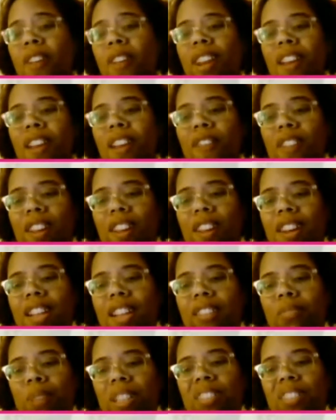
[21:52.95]
Whatever it
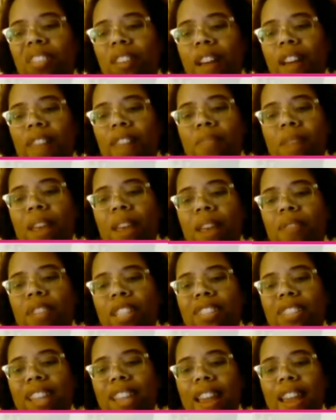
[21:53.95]
is, but you have to be
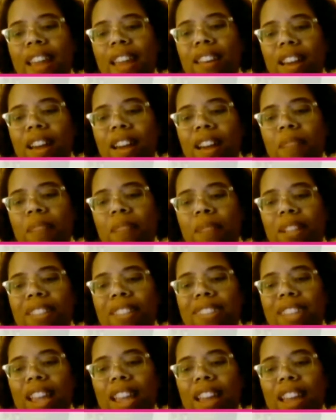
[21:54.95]
able to stand up and
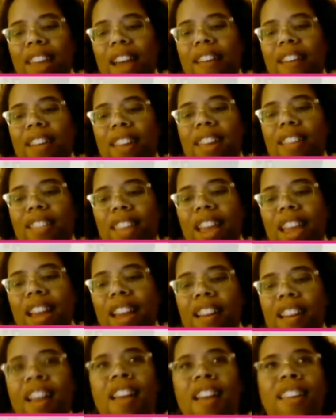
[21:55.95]
stand out in
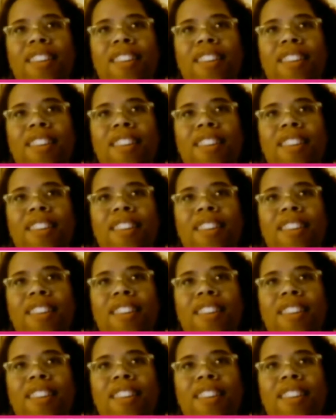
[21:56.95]
that.